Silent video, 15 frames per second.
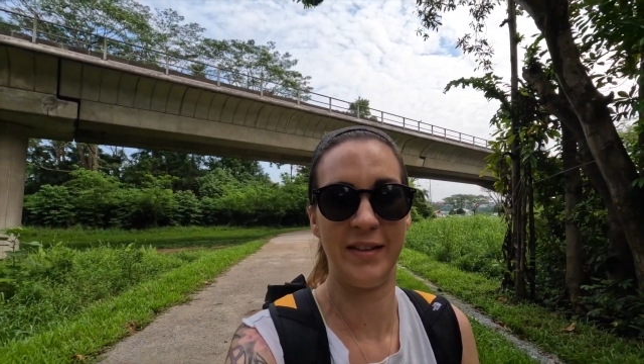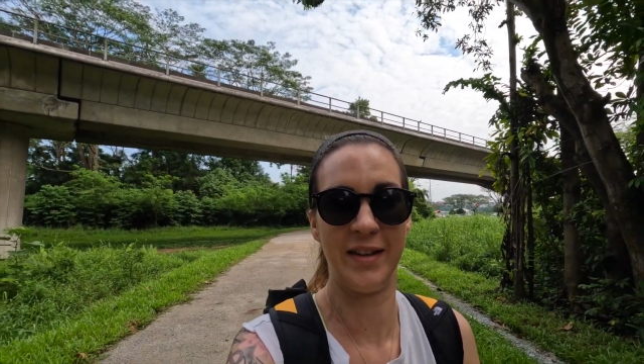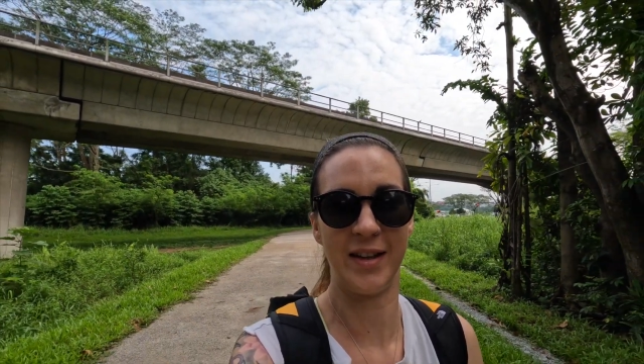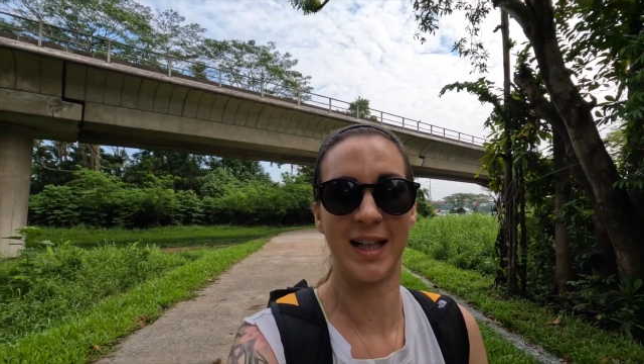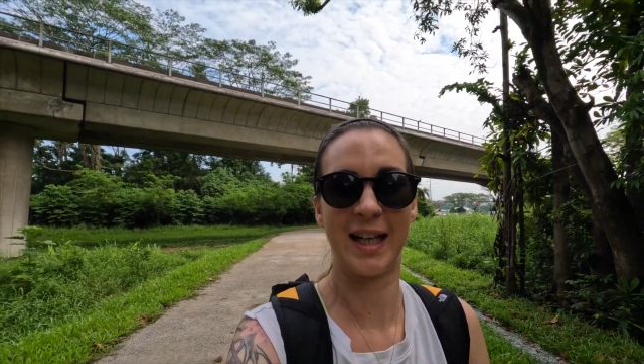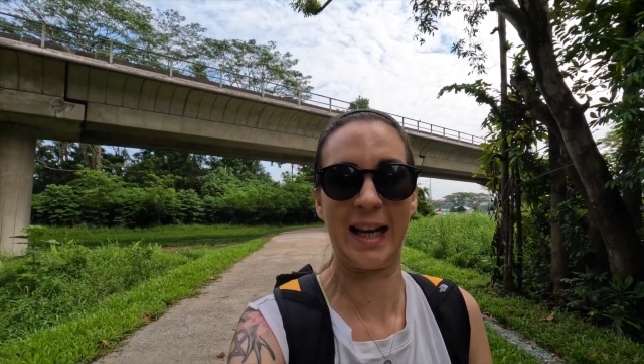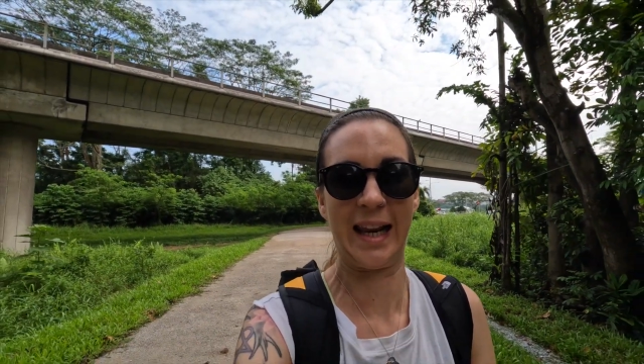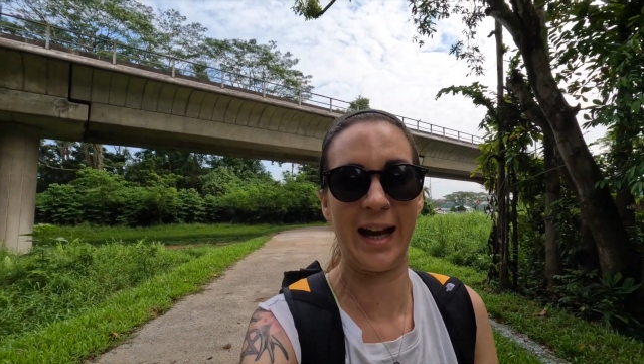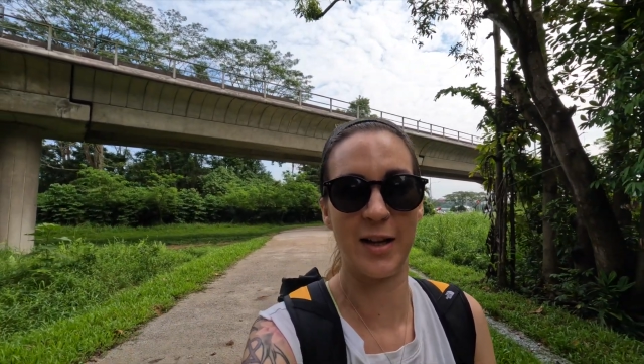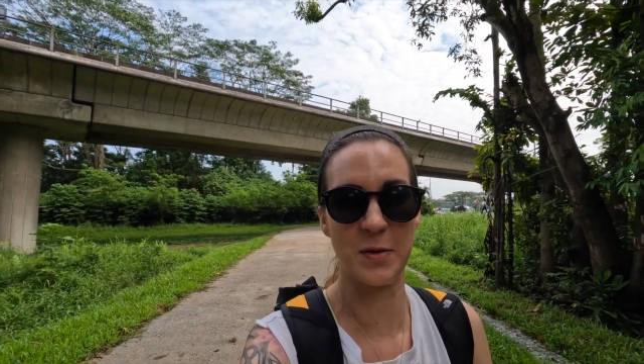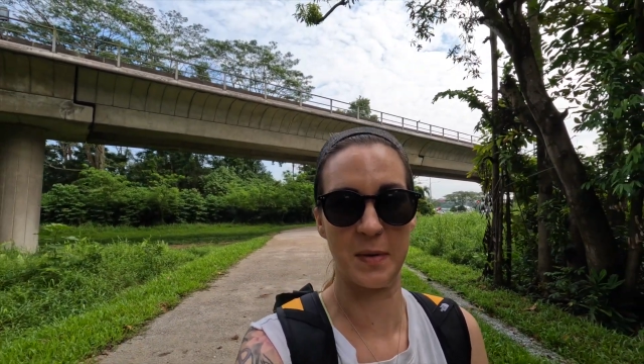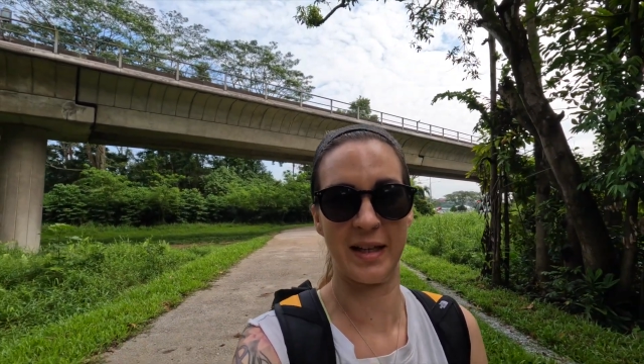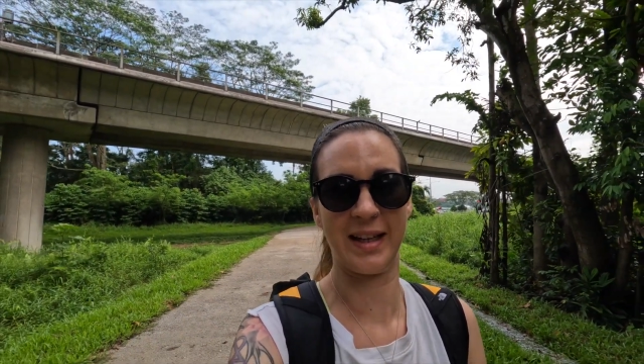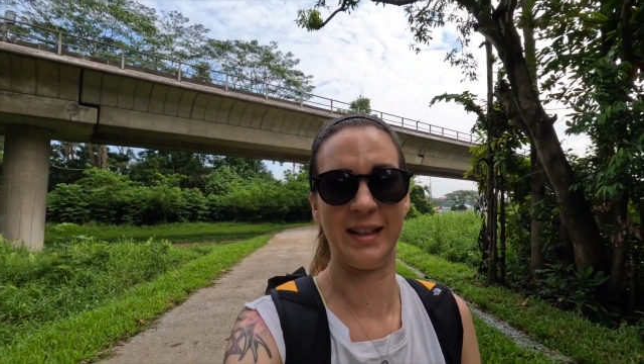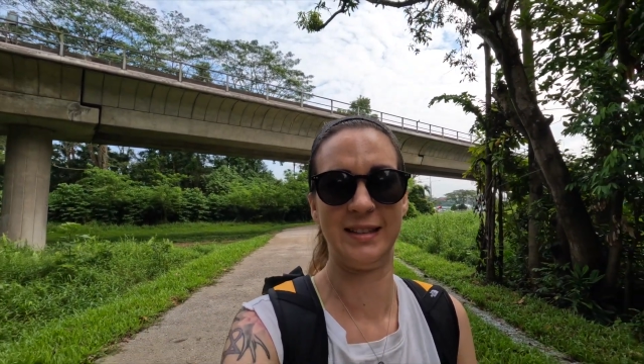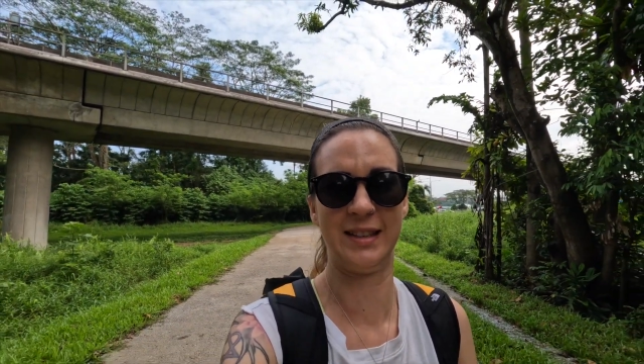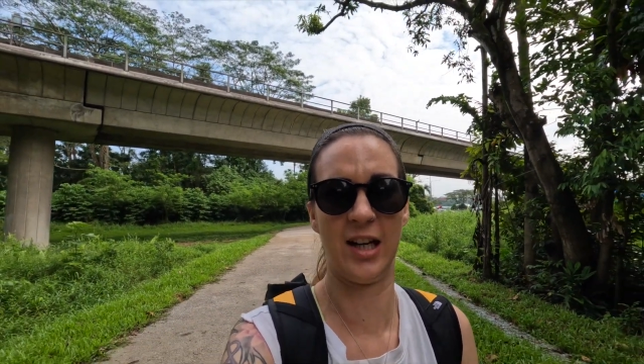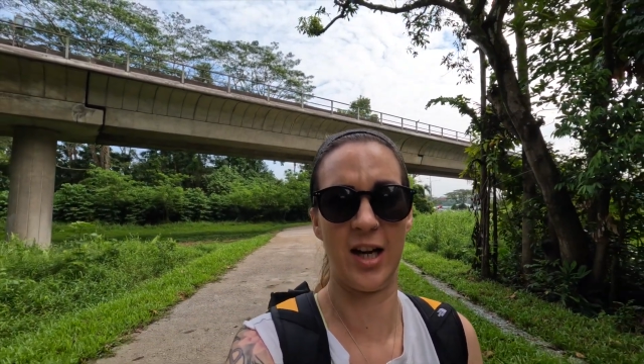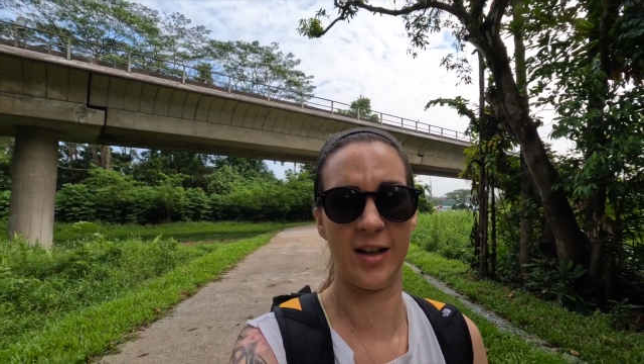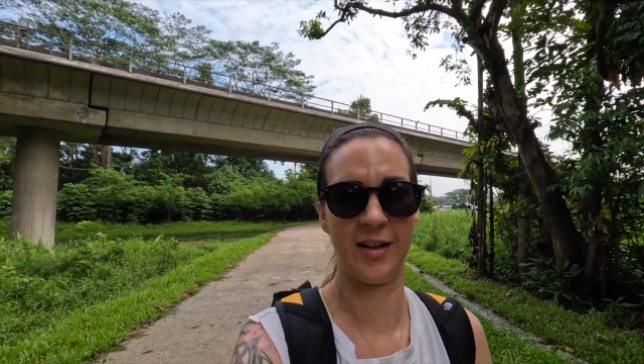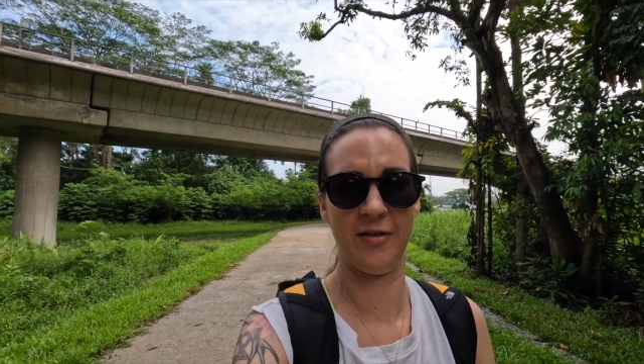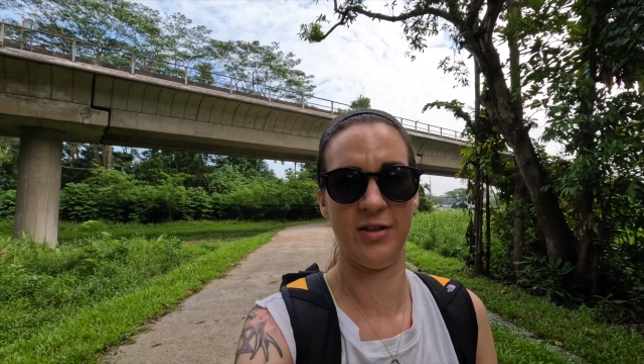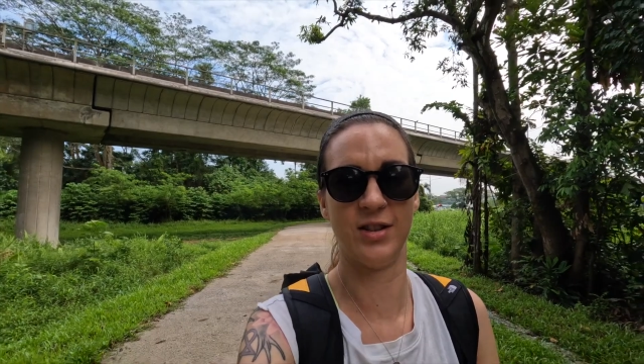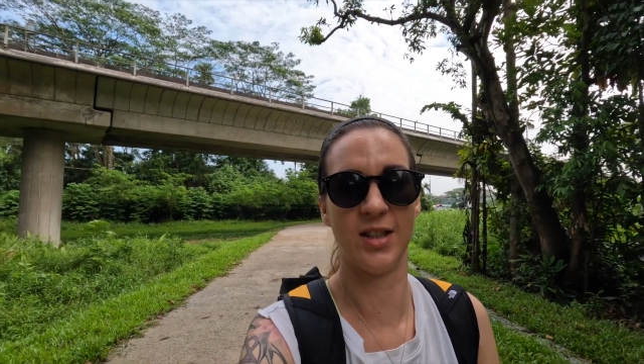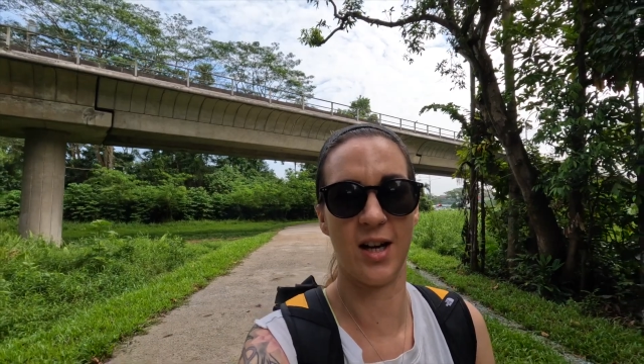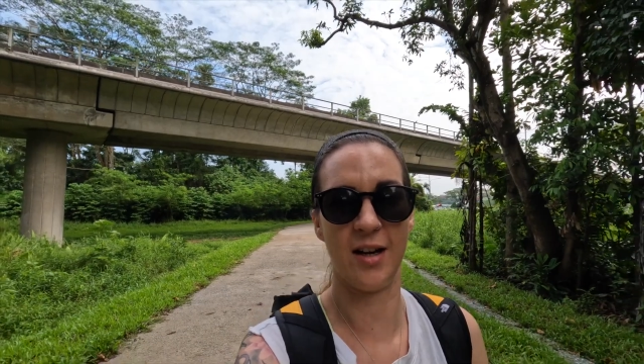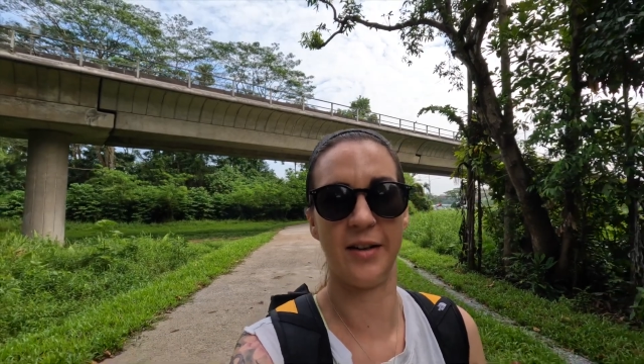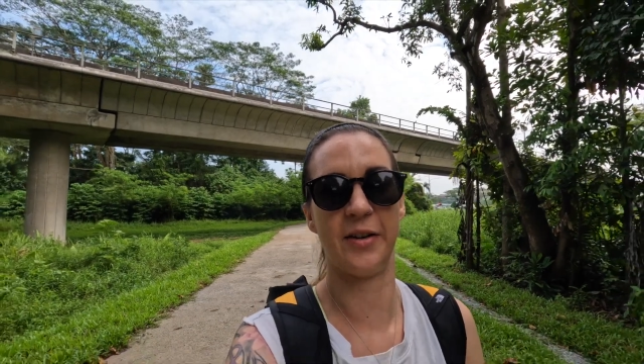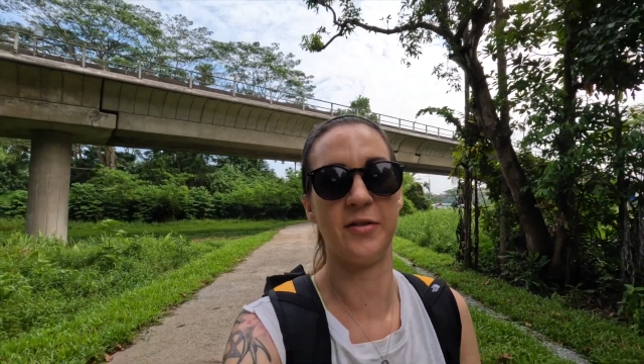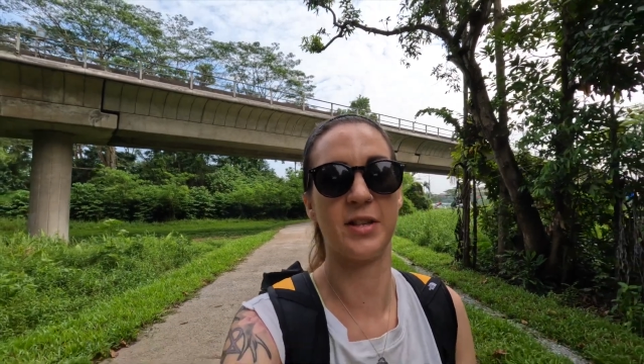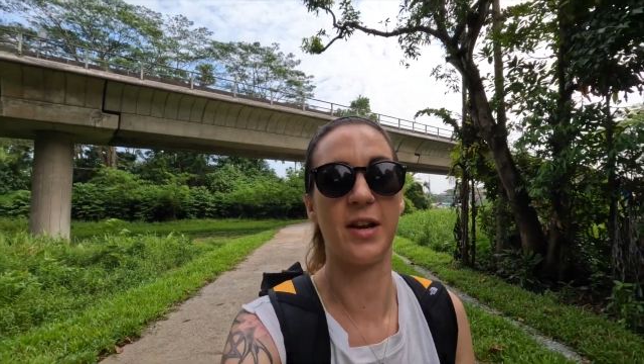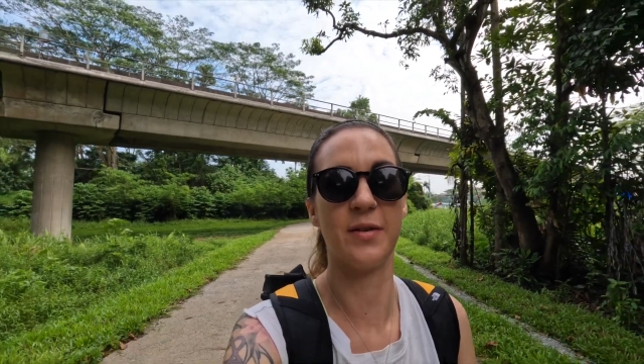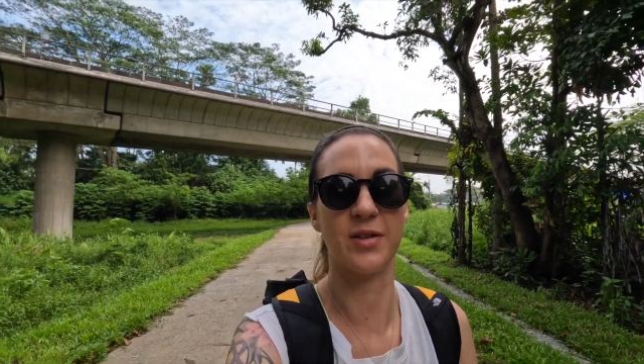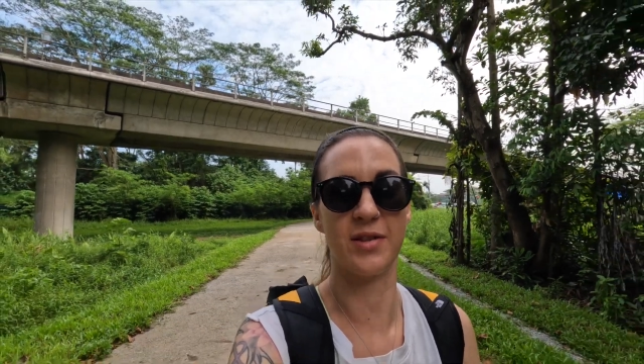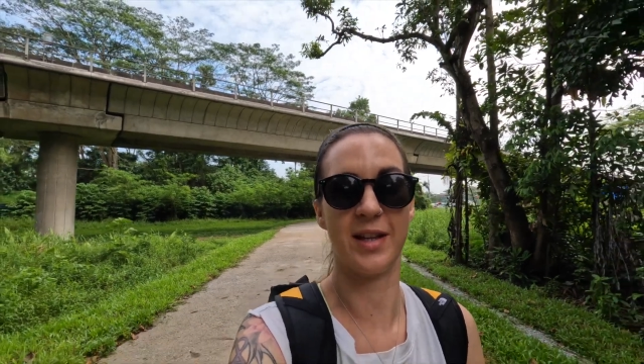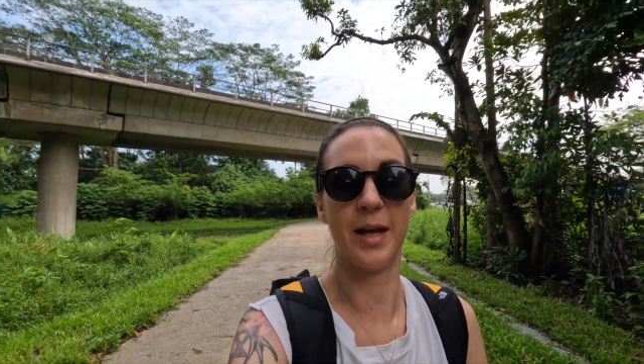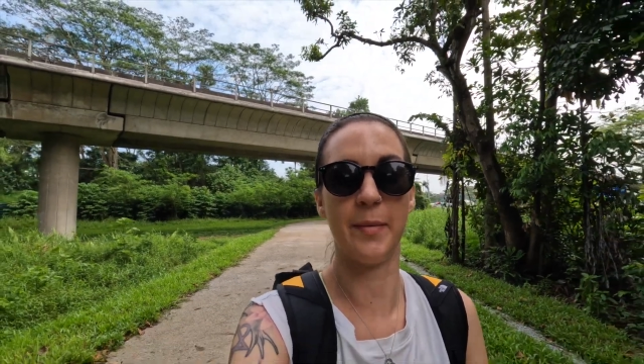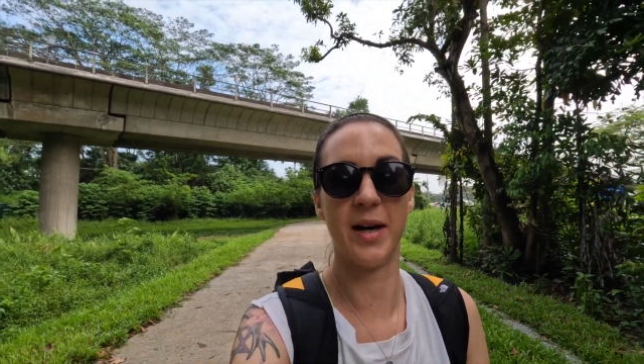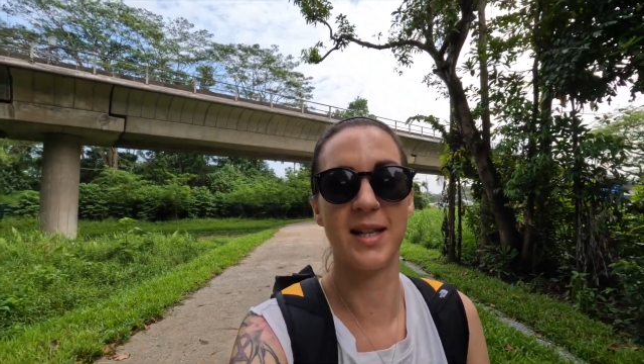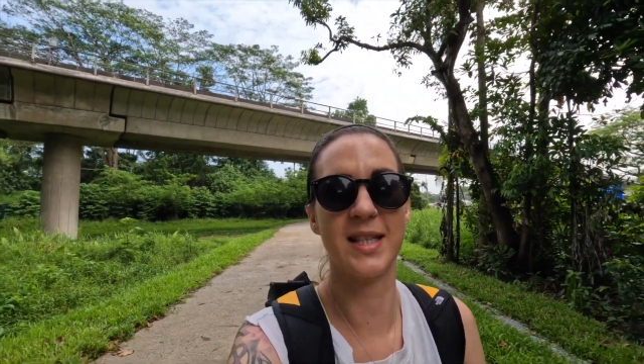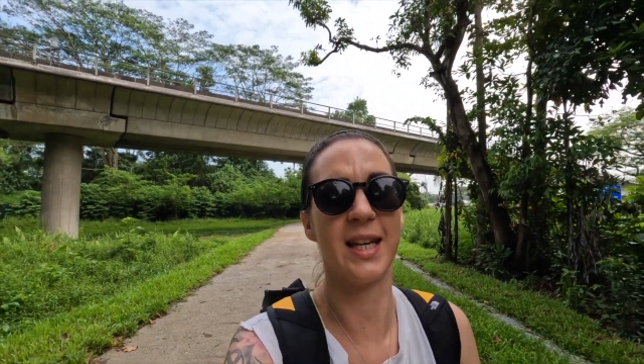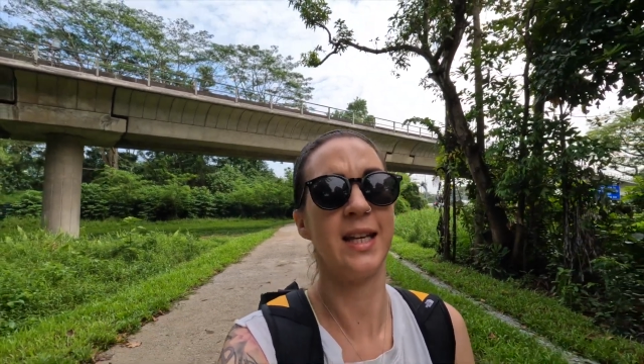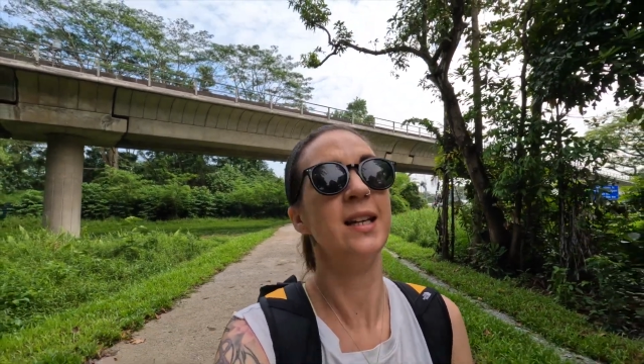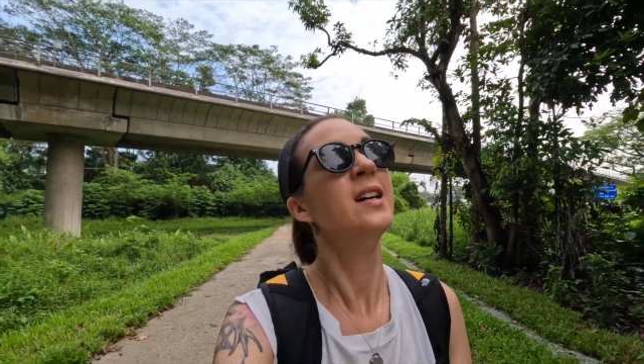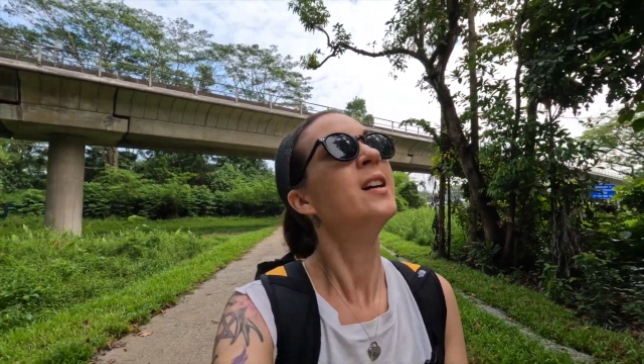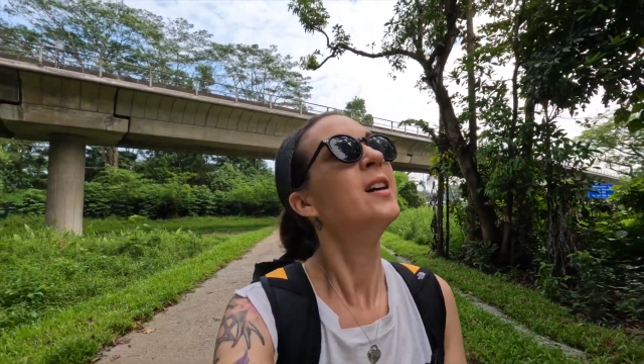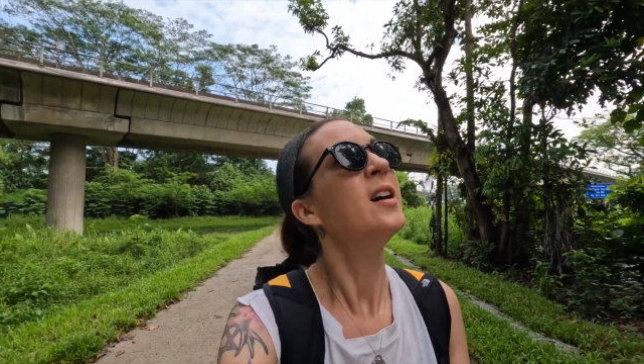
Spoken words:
and then the clouds were looking darker and darker as I was on the MRT.